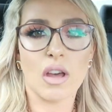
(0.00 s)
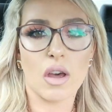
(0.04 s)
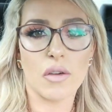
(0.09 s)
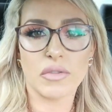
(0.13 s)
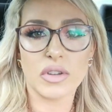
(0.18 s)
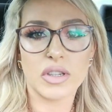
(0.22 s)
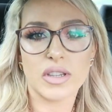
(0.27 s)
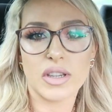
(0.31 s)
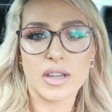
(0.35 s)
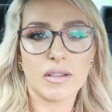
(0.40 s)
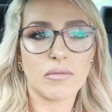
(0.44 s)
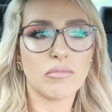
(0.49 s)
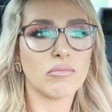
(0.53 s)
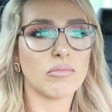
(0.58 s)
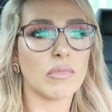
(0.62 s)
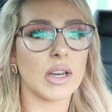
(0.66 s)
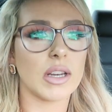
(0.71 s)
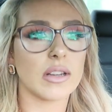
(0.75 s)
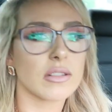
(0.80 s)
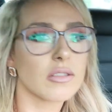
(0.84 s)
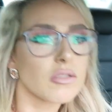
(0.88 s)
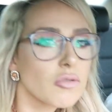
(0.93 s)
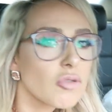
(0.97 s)
obviously
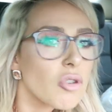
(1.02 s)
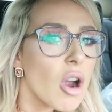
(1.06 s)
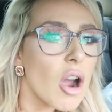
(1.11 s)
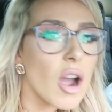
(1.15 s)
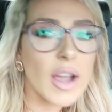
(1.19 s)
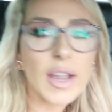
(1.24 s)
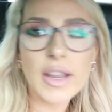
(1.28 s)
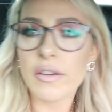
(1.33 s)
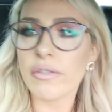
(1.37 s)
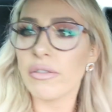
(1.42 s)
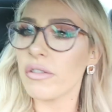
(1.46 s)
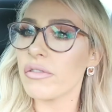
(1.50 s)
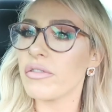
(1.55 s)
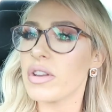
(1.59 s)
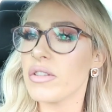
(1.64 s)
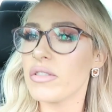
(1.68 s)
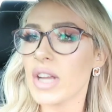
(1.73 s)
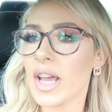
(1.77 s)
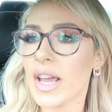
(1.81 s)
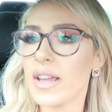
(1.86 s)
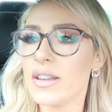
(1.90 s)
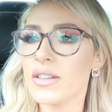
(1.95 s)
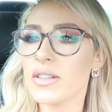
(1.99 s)
when it's dry for a
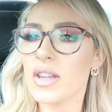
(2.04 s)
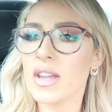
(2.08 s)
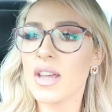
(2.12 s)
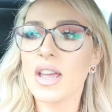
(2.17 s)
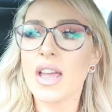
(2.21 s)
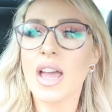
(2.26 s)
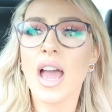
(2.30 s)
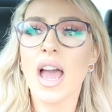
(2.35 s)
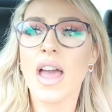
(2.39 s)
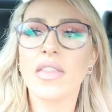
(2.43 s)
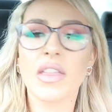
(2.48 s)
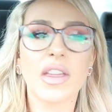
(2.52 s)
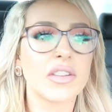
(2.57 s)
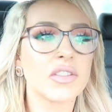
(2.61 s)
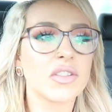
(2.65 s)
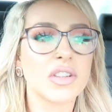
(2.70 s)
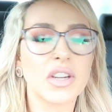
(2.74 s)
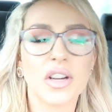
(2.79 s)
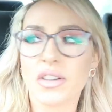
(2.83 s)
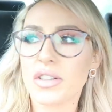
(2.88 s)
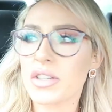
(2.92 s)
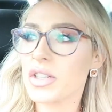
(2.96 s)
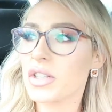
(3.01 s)
few days and then
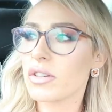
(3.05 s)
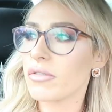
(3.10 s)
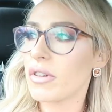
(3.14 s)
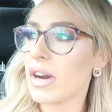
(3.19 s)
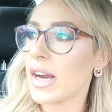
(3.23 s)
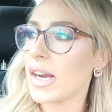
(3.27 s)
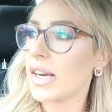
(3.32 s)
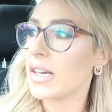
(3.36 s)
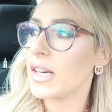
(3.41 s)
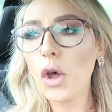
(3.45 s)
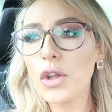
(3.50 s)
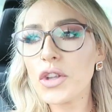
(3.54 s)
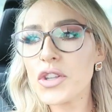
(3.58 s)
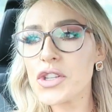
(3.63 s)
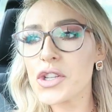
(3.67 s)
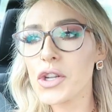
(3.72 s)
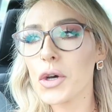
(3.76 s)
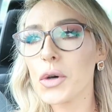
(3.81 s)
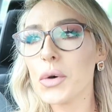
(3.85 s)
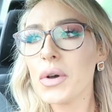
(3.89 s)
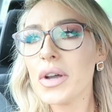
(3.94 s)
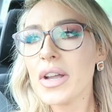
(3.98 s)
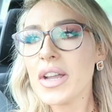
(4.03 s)
starts to rain.
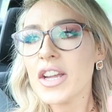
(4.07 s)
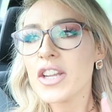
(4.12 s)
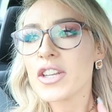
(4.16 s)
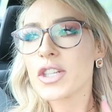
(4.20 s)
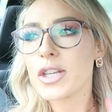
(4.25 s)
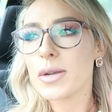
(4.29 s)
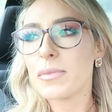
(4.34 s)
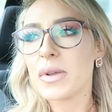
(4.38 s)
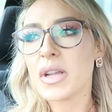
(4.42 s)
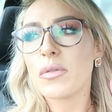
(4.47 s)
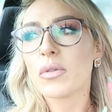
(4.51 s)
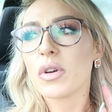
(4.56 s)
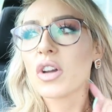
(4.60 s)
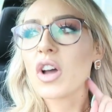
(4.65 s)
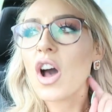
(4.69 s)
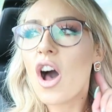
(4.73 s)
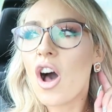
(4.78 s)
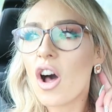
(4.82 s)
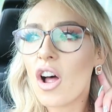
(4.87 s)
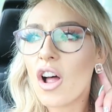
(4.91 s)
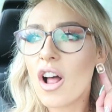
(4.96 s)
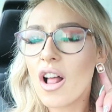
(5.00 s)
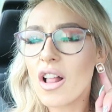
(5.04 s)
Also, Jimmy
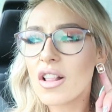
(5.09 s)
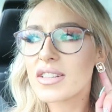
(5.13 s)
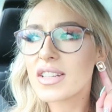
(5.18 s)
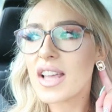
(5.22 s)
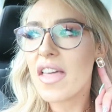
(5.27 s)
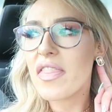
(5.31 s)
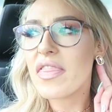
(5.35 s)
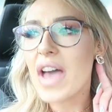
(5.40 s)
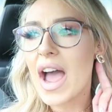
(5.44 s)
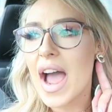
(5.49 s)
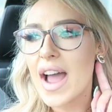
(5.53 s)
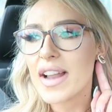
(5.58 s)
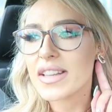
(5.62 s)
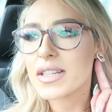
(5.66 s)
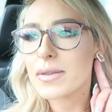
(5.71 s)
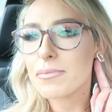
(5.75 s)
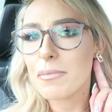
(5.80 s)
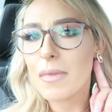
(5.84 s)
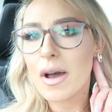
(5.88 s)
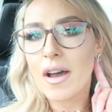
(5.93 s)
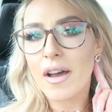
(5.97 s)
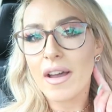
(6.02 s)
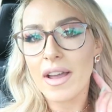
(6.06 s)
recalled that
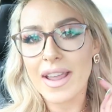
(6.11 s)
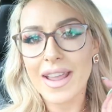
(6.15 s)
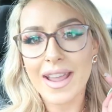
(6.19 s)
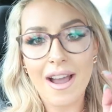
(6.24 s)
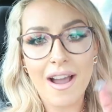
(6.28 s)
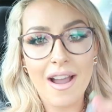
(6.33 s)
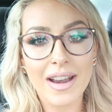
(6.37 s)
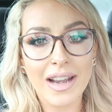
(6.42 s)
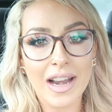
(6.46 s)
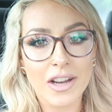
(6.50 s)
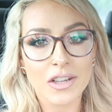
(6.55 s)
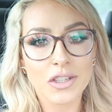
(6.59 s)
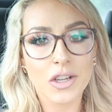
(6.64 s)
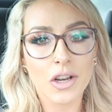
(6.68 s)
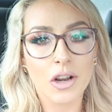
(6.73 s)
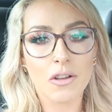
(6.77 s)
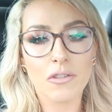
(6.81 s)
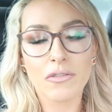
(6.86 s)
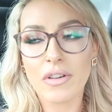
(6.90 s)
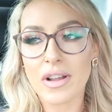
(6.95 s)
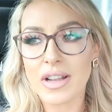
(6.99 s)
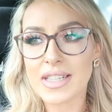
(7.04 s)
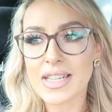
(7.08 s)
my eyelash
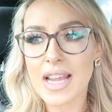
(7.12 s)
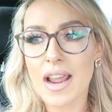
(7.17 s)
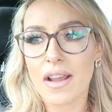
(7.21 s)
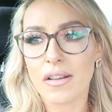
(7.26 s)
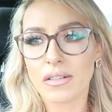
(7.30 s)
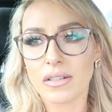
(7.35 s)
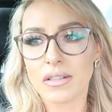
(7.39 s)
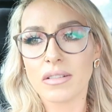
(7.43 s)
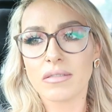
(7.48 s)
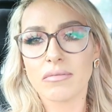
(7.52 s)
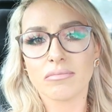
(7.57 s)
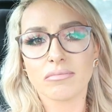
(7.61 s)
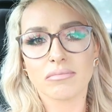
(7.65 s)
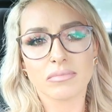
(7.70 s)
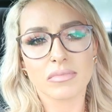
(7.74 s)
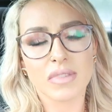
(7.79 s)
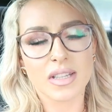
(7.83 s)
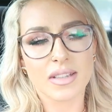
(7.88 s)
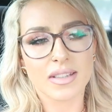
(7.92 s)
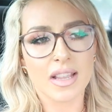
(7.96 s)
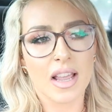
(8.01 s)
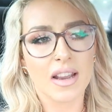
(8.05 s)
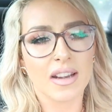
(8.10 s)
glue fell down
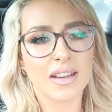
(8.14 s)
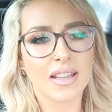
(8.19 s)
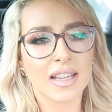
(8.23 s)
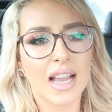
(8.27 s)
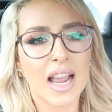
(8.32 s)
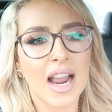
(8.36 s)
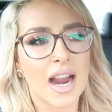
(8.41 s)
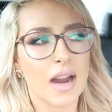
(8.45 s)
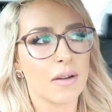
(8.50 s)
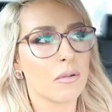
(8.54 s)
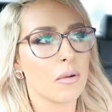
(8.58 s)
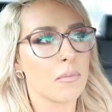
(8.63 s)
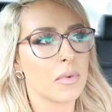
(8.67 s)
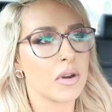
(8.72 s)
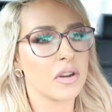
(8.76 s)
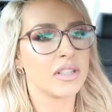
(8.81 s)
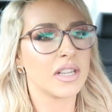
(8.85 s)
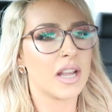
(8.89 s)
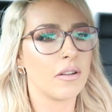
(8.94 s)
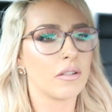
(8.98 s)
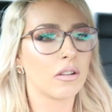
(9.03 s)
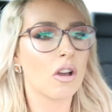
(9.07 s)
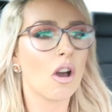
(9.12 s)
the side of the car when we
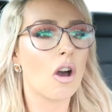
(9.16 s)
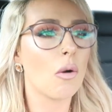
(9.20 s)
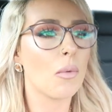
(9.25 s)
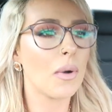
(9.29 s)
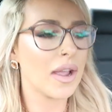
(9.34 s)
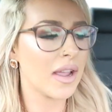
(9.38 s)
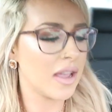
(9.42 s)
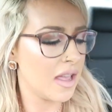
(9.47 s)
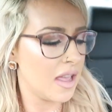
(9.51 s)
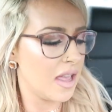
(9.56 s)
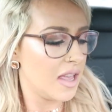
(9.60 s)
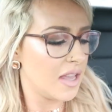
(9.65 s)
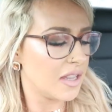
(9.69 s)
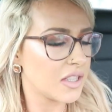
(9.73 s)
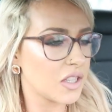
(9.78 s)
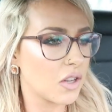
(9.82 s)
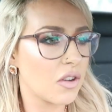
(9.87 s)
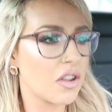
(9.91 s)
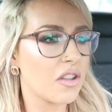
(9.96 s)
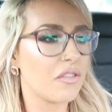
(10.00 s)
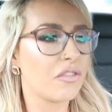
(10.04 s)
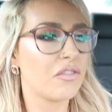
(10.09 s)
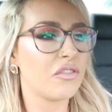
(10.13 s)
were down in Galway.
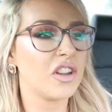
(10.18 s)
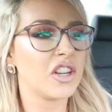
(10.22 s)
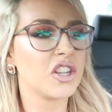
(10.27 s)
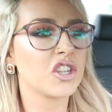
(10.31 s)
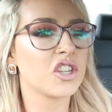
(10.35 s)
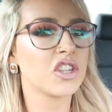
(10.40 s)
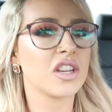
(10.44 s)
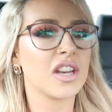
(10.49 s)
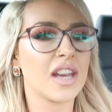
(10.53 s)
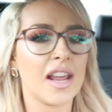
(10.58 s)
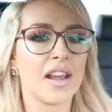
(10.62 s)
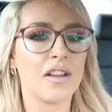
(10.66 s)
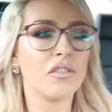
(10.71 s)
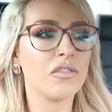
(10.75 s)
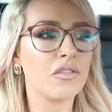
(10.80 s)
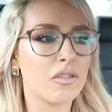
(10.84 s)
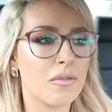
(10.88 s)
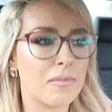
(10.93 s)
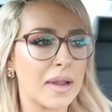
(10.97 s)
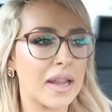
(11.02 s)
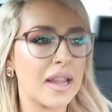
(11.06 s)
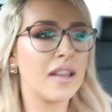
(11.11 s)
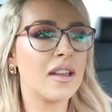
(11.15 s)
So he fished it out
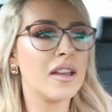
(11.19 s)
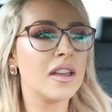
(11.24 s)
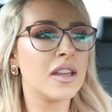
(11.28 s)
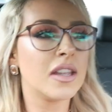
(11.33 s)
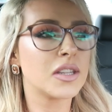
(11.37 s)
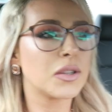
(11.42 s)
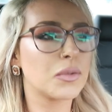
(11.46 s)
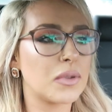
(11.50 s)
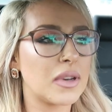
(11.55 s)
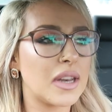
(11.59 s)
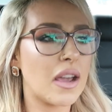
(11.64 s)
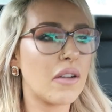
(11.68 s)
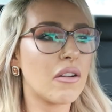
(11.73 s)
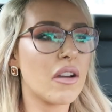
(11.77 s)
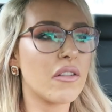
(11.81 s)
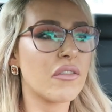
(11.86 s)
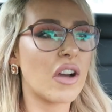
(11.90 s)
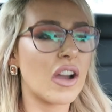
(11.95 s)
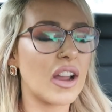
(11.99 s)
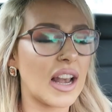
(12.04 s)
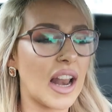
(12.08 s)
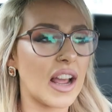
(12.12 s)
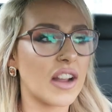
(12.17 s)
for me. So we now
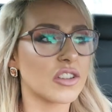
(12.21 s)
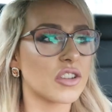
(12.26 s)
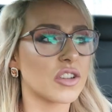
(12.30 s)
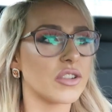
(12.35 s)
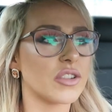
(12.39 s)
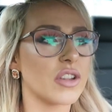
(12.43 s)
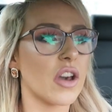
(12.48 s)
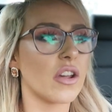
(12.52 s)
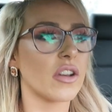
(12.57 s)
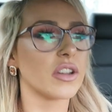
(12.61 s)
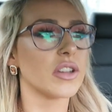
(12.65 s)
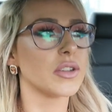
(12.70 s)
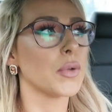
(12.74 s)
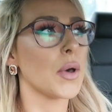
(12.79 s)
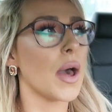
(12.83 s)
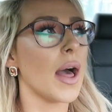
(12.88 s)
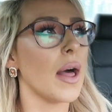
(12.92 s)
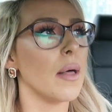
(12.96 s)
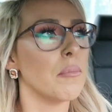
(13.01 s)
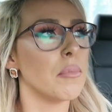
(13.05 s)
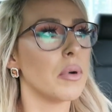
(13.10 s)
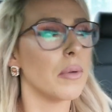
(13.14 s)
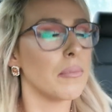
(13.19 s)
have eyelashes on as
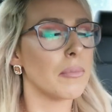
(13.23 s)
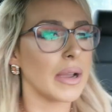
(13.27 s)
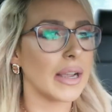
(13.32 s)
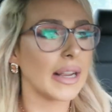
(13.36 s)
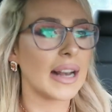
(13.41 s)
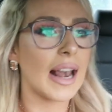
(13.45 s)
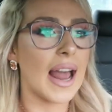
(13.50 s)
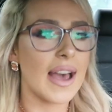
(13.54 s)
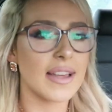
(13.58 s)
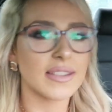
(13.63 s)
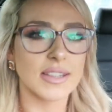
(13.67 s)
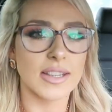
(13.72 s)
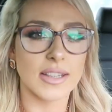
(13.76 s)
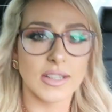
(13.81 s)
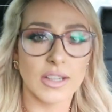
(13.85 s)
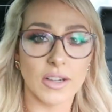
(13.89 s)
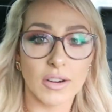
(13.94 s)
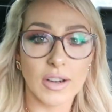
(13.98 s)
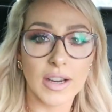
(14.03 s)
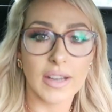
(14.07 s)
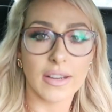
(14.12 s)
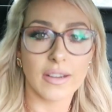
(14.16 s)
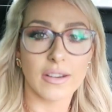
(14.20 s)
well, but my glasses
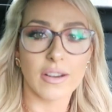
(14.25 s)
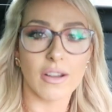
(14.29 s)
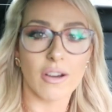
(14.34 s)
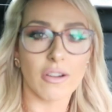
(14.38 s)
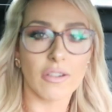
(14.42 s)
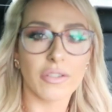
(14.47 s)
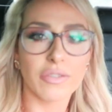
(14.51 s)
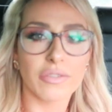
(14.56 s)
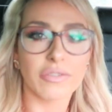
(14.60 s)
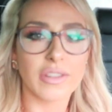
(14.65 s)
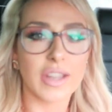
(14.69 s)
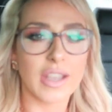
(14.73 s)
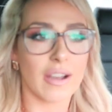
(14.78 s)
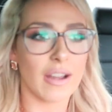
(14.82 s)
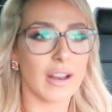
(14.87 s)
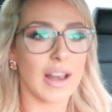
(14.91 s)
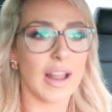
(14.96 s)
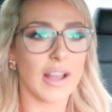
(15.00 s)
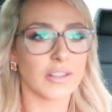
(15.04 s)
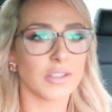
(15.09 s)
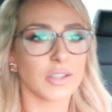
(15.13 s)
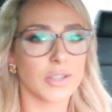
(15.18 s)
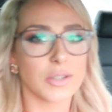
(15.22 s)
are hitting off the
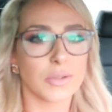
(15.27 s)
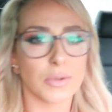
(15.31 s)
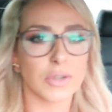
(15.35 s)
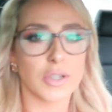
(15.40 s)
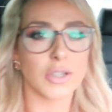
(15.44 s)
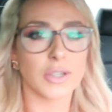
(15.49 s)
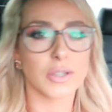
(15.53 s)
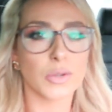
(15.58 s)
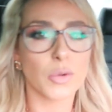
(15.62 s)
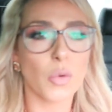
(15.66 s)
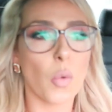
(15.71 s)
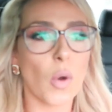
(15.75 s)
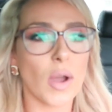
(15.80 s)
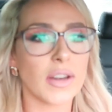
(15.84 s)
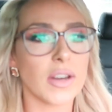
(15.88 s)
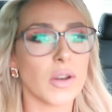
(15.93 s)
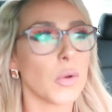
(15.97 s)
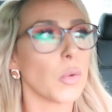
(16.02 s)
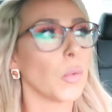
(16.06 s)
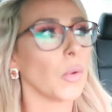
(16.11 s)
eyelashes, which is quite